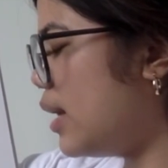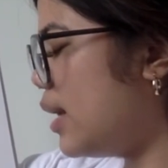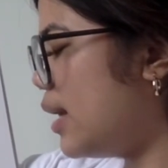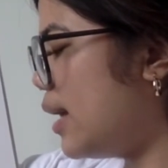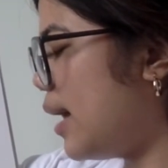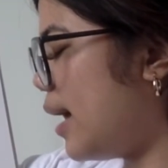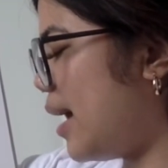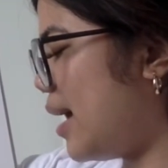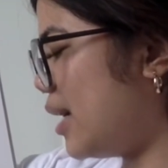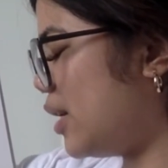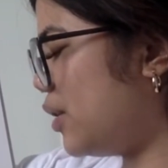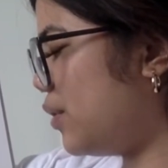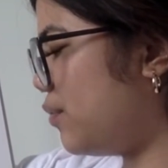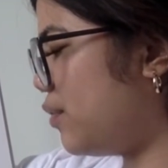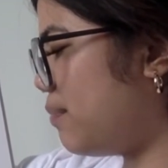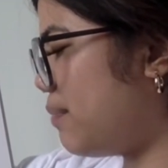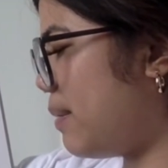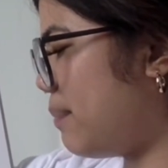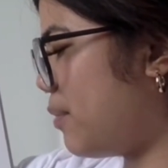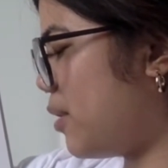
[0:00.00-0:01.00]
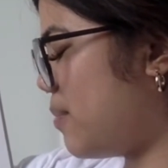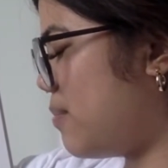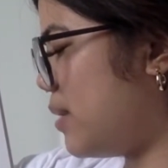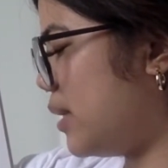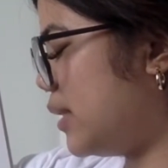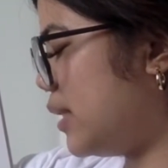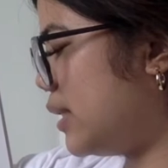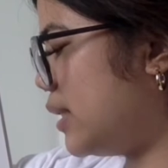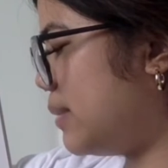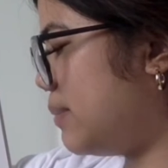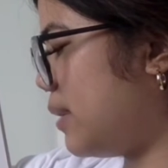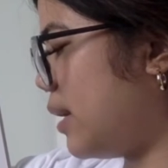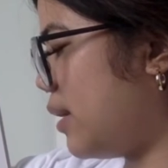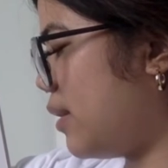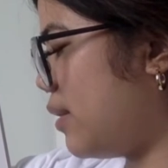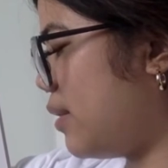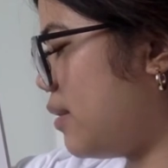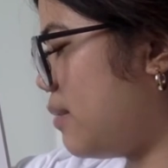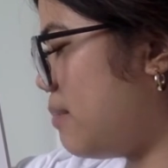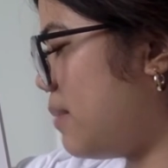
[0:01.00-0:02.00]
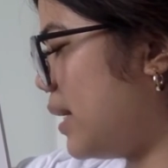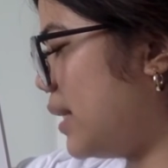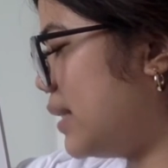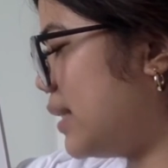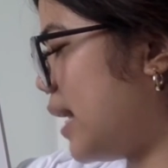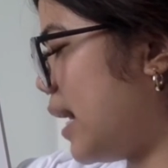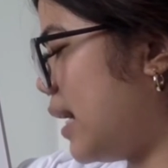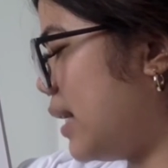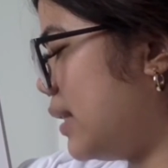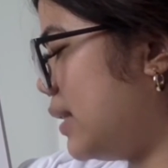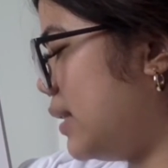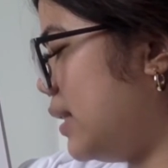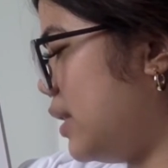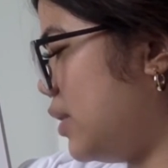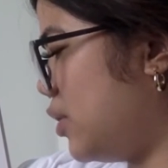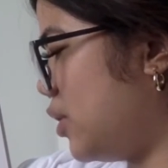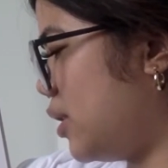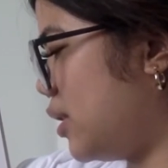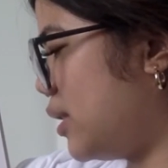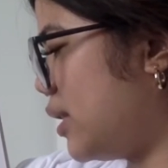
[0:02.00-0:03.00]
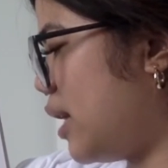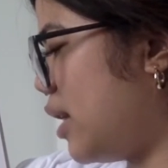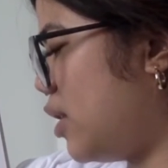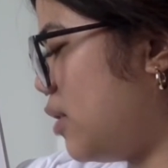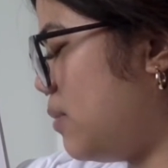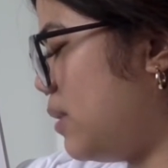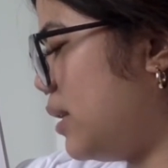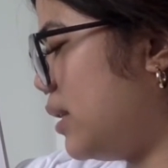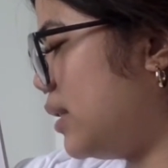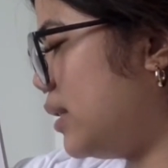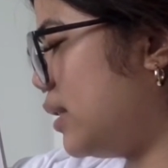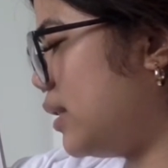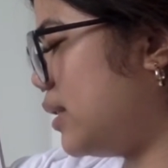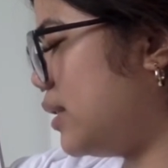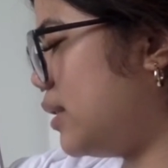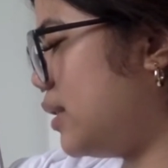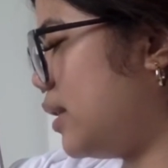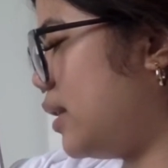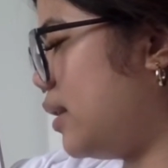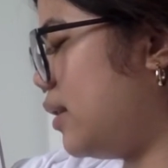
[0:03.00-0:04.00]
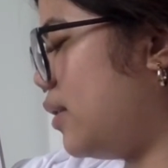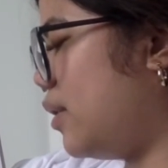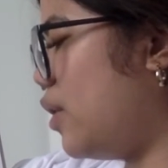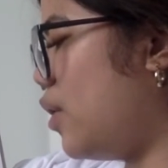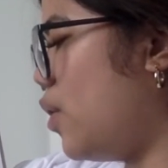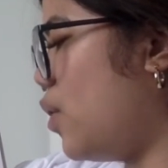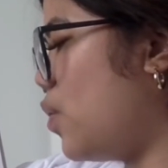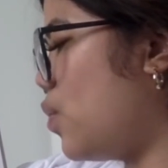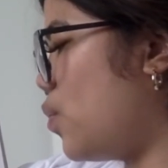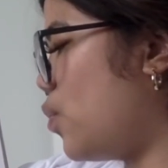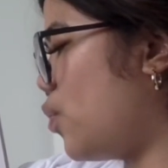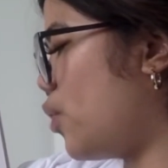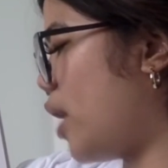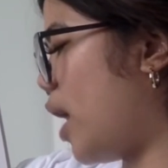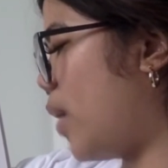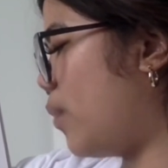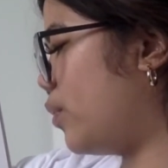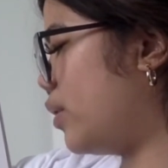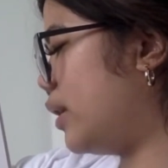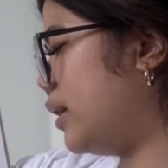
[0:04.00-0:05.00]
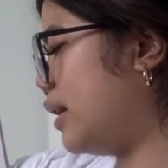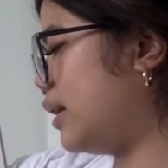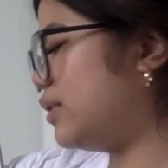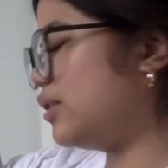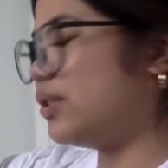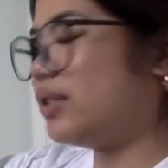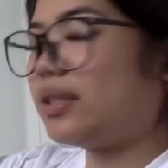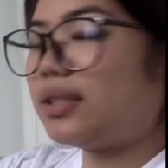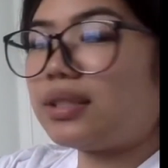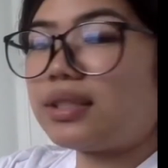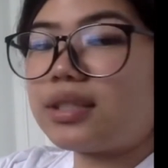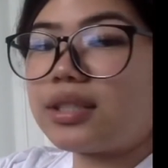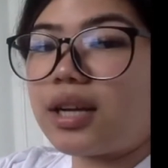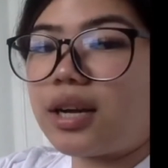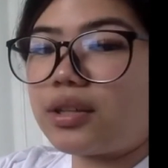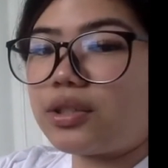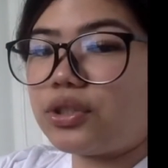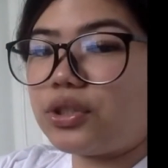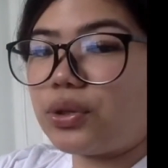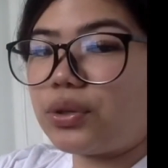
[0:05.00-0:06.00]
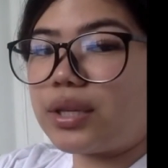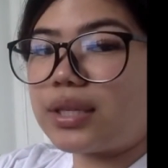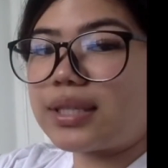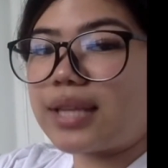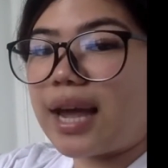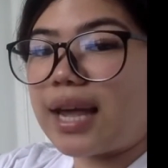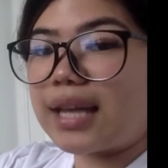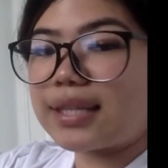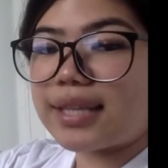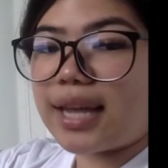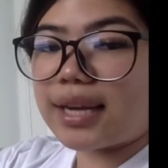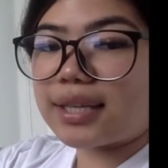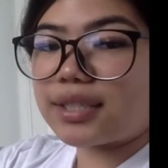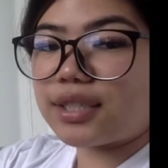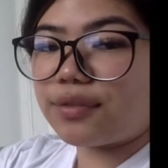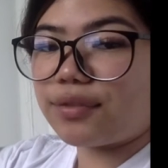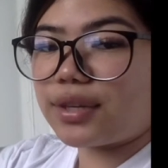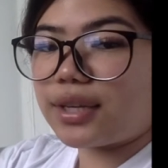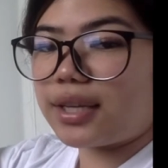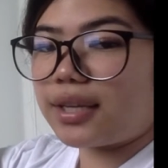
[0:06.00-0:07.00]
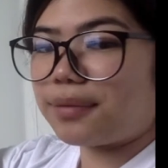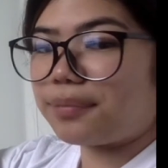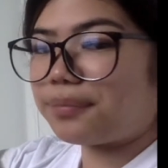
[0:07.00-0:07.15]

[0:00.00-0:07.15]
I can remember Mrs. Smith, my science teacher, telling me to sit still or I wouldn't get to do the science activity.